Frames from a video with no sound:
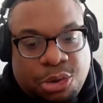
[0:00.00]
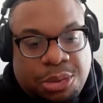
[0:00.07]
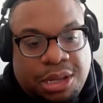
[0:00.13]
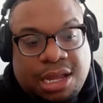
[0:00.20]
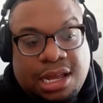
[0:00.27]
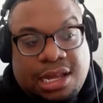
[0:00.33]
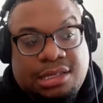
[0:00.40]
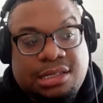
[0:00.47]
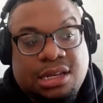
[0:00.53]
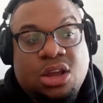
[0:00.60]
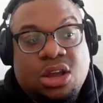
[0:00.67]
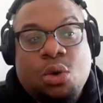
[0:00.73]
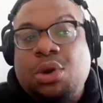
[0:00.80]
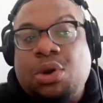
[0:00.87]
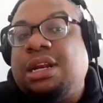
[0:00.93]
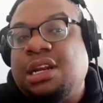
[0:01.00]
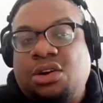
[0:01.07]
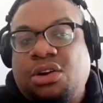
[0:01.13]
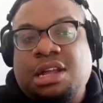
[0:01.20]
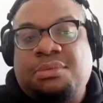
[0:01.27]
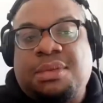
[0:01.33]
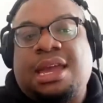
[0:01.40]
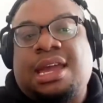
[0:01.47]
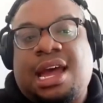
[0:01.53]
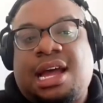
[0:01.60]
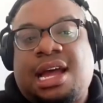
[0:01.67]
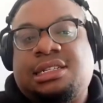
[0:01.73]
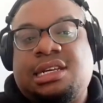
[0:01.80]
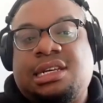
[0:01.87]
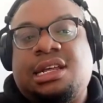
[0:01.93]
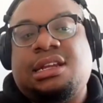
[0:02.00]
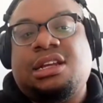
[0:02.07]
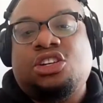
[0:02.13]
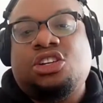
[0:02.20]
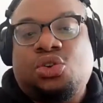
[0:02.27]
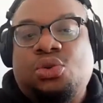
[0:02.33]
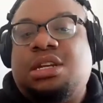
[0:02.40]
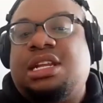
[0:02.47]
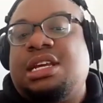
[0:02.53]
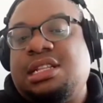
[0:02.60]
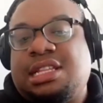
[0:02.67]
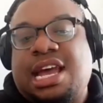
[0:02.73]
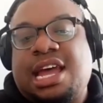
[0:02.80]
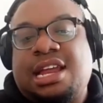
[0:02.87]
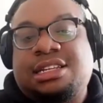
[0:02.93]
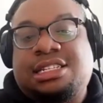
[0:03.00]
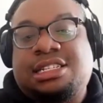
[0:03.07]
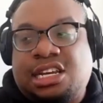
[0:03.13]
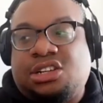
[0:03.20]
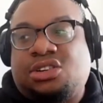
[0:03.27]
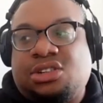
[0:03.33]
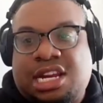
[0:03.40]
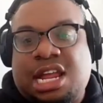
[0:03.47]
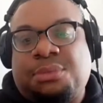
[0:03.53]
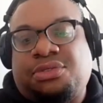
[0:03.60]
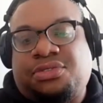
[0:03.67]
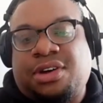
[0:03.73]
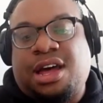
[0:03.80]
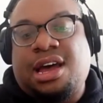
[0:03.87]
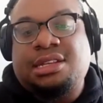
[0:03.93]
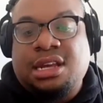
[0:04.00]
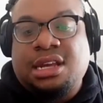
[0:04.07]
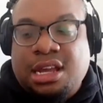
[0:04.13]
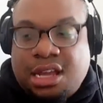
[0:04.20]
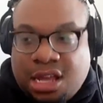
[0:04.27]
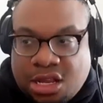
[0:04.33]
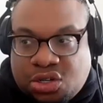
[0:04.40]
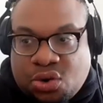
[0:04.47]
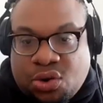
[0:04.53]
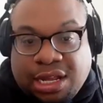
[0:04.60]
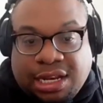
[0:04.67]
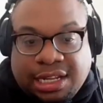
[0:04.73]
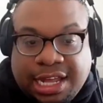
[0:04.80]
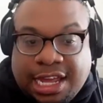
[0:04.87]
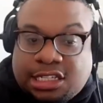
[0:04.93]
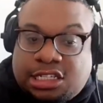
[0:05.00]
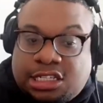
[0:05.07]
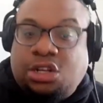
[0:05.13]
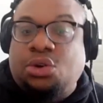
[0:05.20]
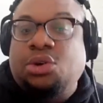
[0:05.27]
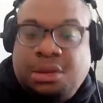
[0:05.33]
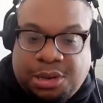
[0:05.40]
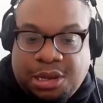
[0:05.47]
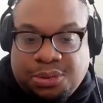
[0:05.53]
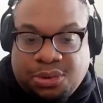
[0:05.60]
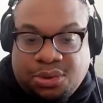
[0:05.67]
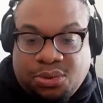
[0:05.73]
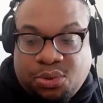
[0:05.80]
because we literally make content to deep that centers and amplifies historically excluded people.